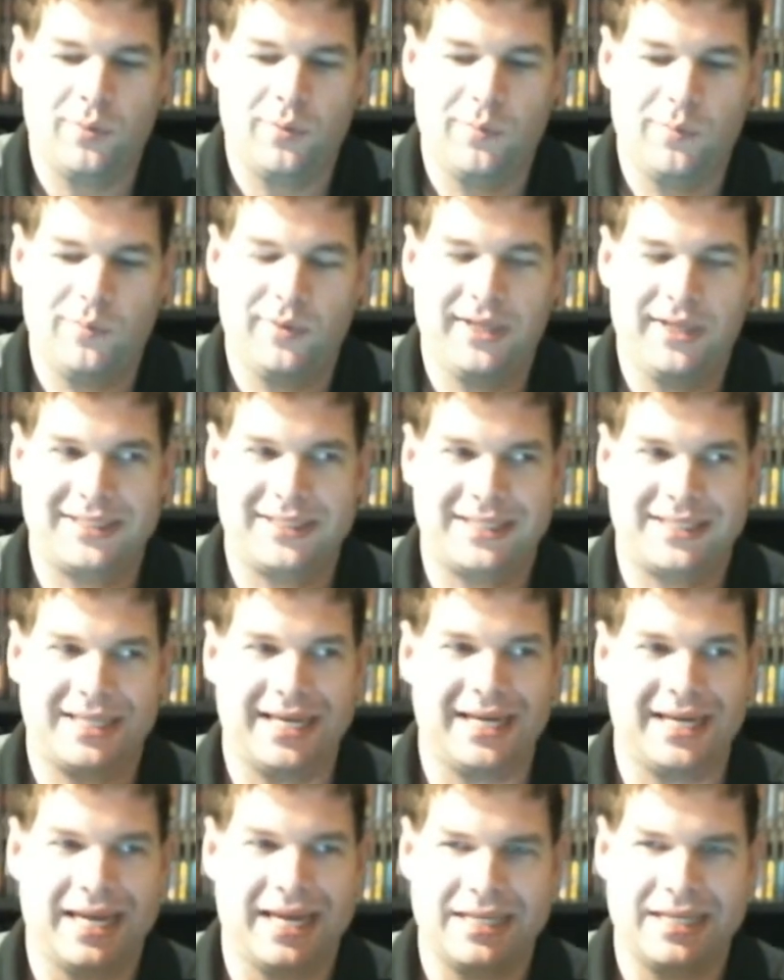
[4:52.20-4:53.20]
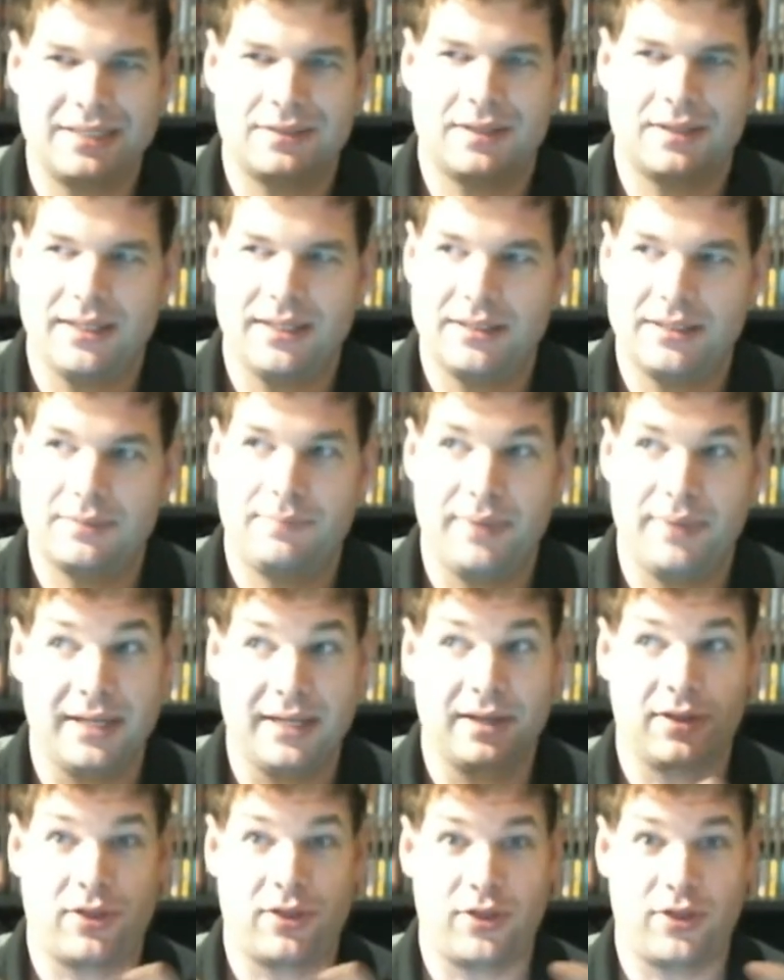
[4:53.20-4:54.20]
let's think. It's
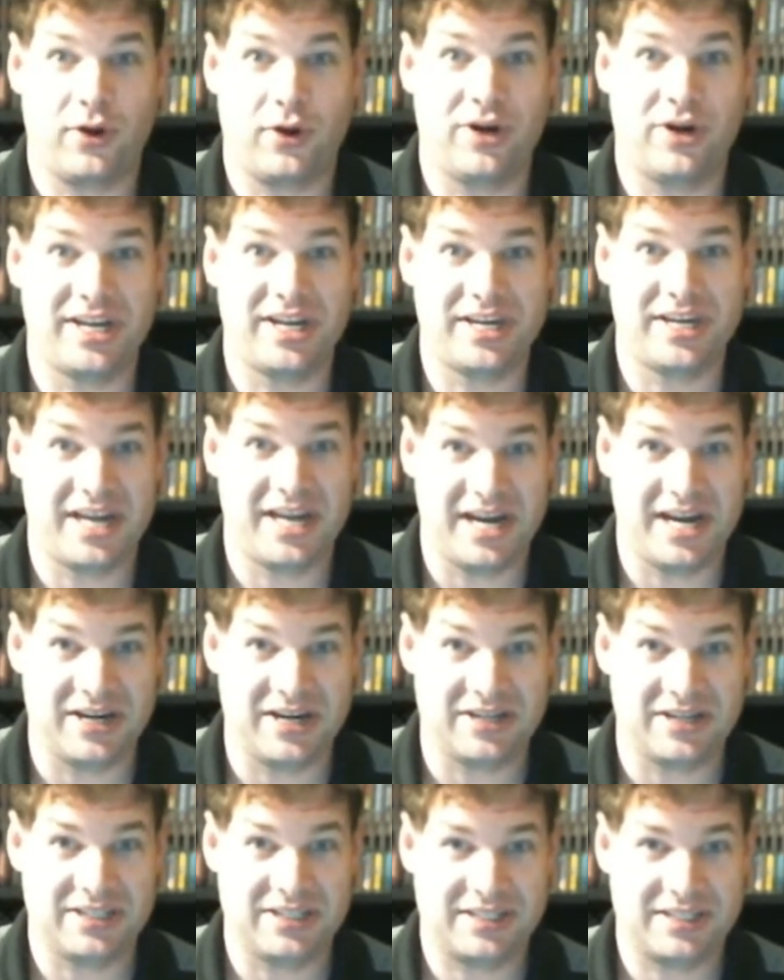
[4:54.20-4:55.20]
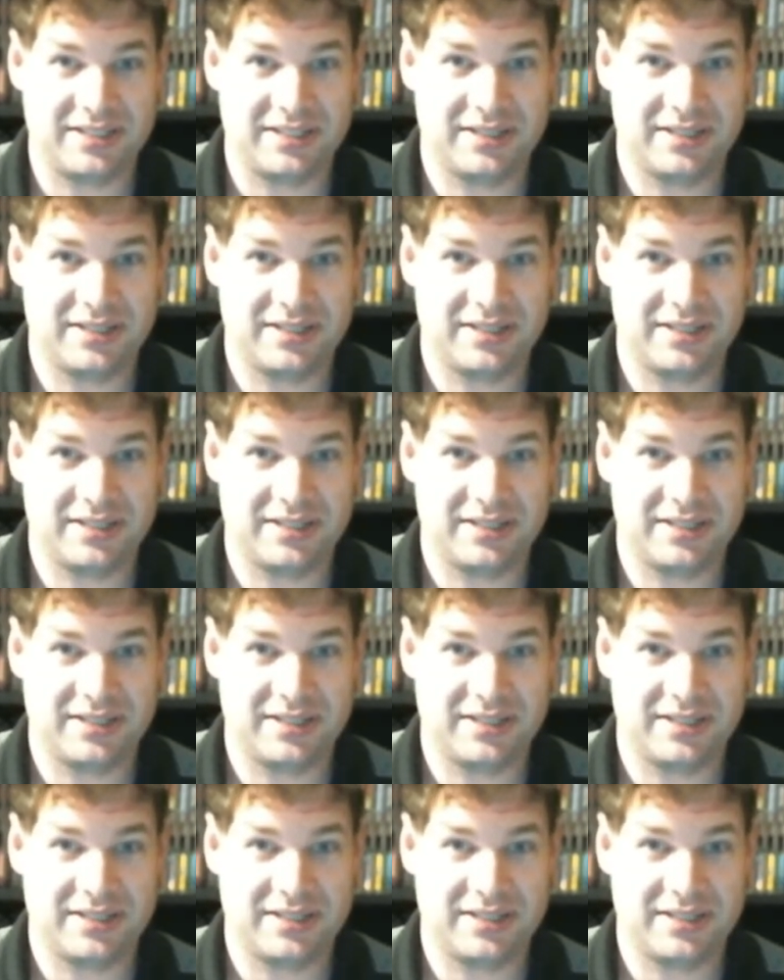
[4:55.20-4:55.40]
been 30 years,